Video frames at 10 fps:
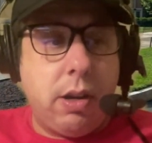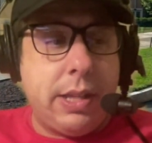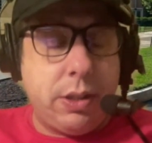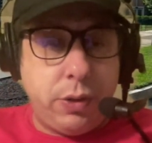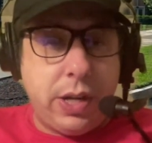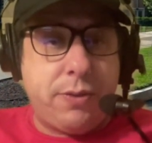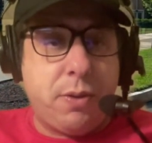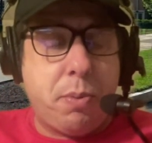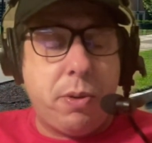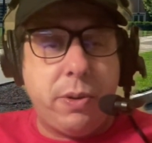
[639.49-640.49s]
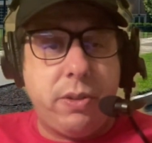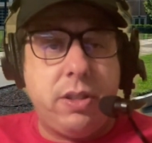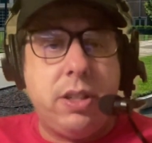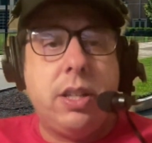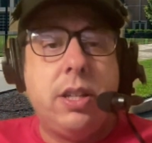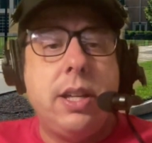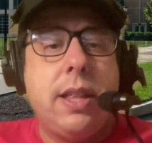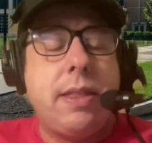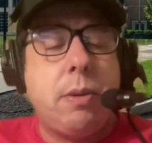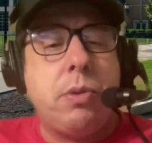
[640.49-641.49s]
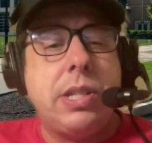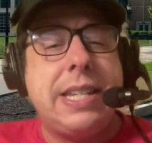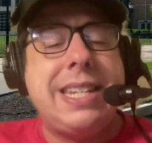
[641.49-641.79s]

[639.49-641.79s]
in the transfer portal that was